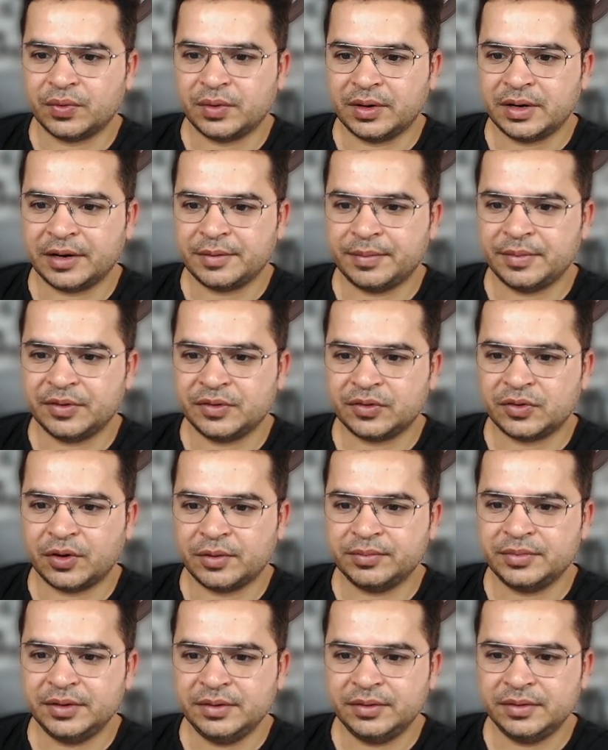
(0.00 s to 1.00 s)
let me
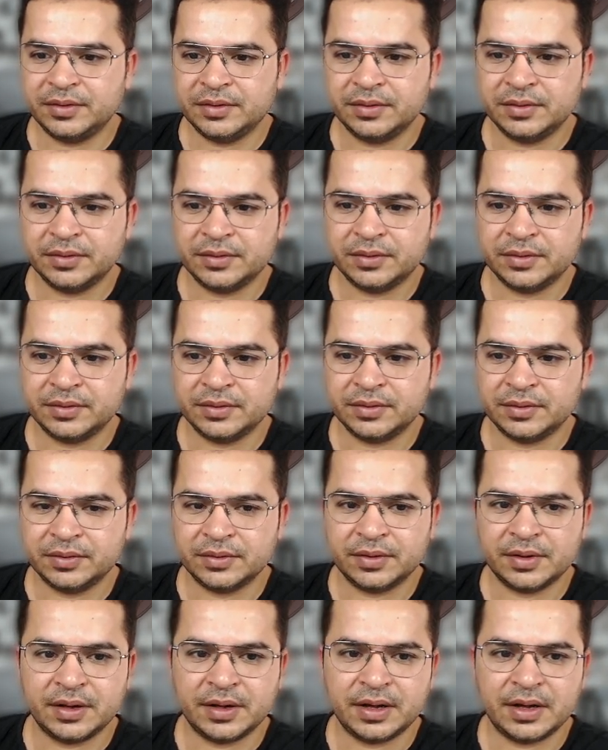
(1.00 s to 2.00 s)
stop this
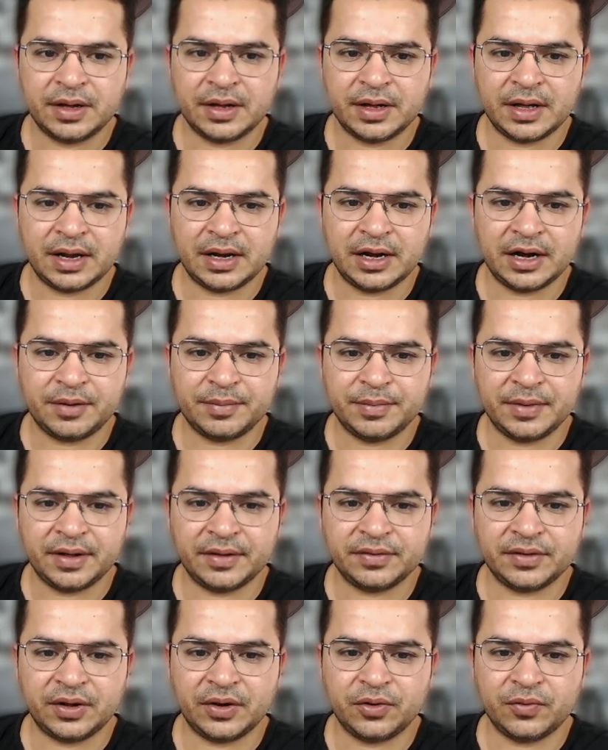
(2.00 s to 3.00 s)
and let me
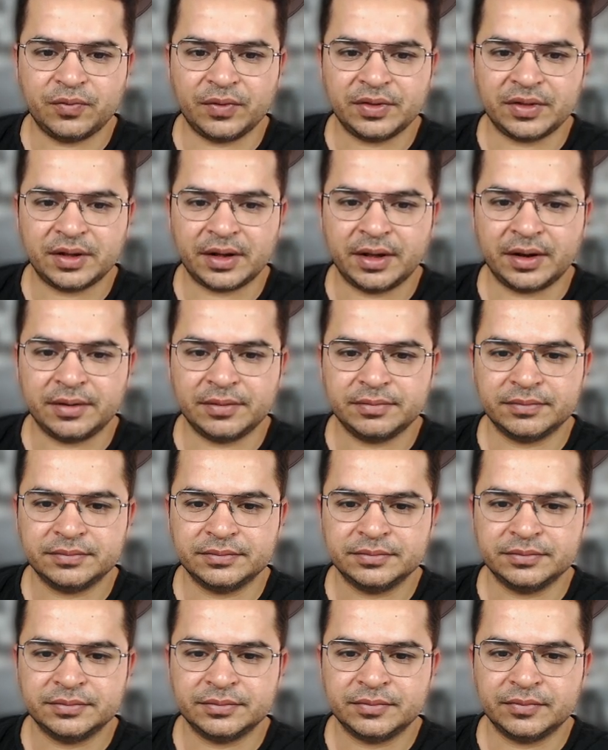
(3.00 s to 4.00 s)
execute once again.
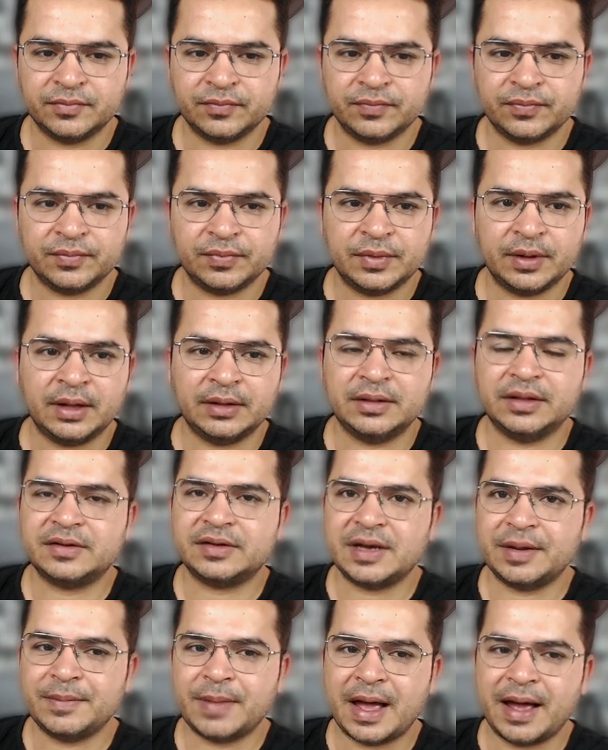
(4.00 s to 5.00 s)
This
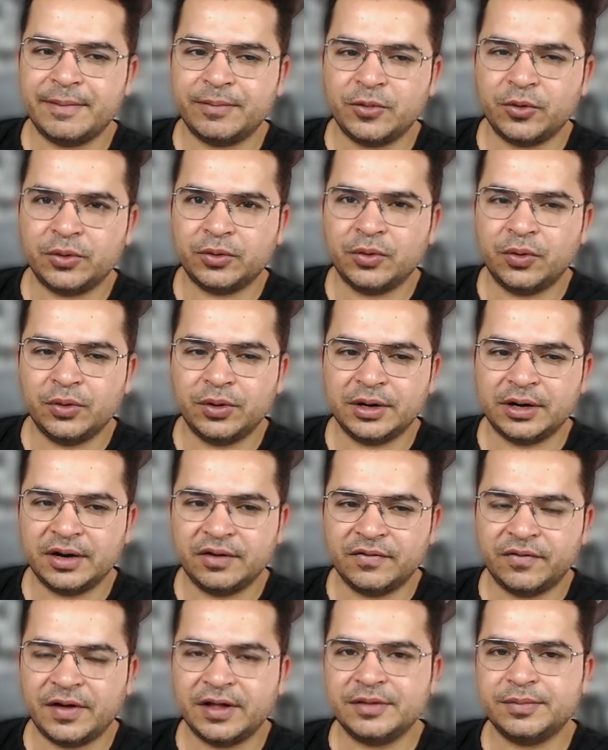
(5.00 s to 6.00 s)
time I have to go little
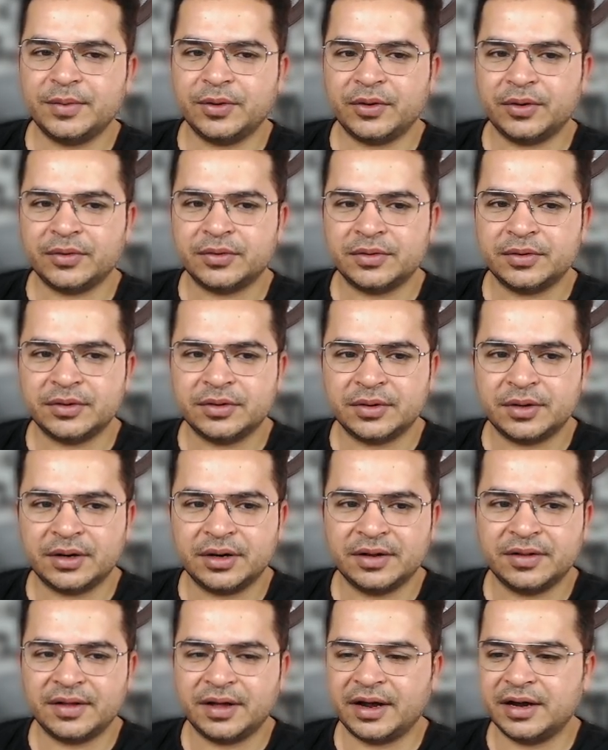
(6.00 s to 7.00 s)
fast because
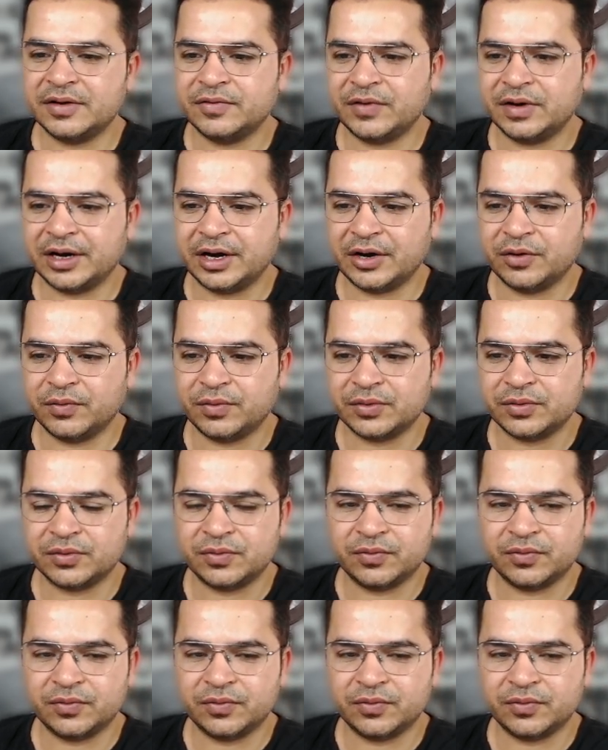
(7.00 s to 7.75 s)
thirty seconds will get over